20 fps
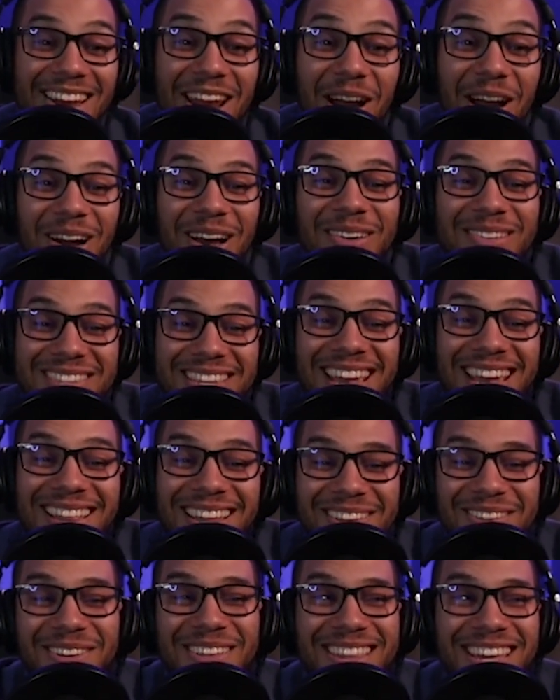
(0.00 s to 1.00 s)
No, I'm saying
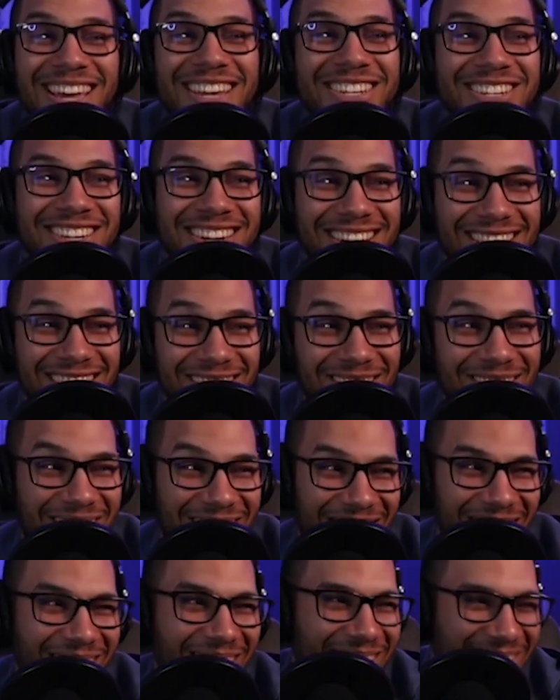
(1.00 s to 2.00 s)
that's what they should do,
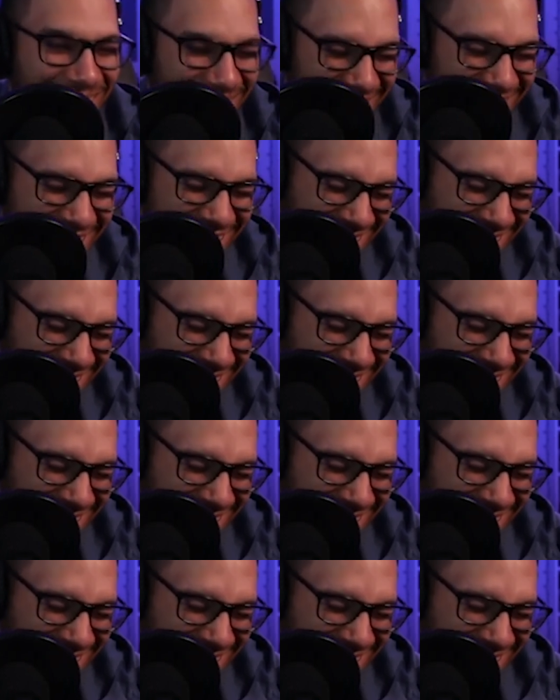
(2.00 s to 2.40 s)
though.